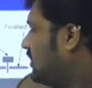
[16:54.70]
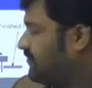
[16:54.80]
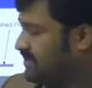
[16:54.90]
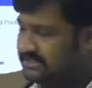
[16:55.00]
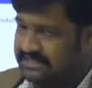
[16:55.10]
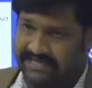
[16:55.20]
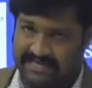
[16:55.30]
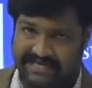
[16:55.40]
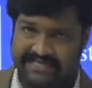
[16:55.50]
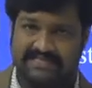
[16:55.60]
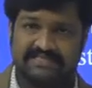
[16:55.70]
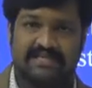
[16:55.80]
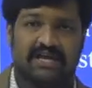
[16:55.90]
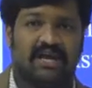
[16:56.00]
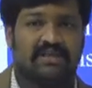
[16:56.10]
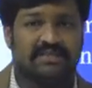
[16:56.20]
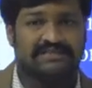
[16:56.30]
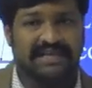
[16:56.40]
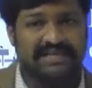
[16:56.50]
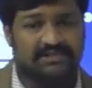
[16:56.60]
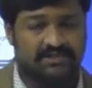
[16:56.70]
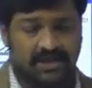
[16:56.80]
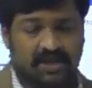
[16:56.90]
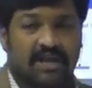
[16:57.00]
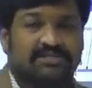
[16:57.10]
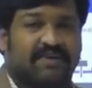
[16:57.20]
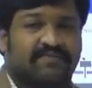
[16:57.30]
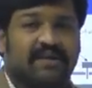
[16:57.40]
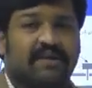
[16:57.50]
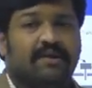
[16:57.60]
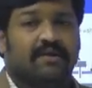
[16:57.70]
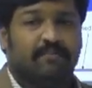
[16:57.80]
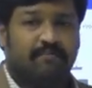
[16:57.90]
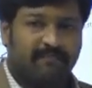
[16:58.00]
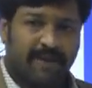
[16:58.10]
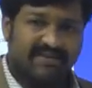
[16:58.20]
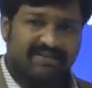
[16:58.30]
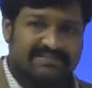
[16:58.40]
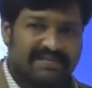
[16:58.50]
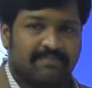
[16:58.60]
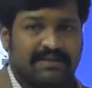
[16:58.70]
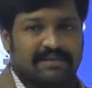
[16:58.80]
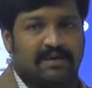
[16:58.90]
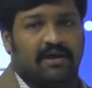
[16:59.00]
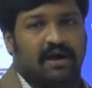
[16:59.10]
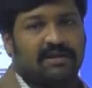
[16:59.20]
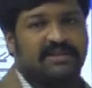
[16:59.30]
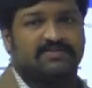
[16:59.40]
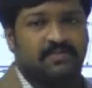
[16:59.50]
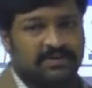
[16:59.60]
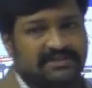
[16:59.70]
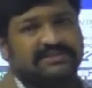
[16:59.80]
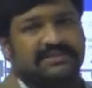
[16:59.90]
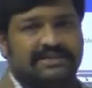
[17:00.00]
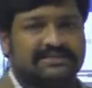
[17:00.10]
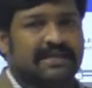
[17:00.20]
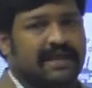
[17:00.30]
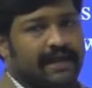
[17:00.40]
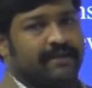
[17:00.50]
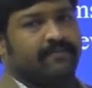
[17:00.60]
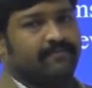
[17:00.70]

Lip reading: of these heaters, the cost of the manufacturing method or this process is high.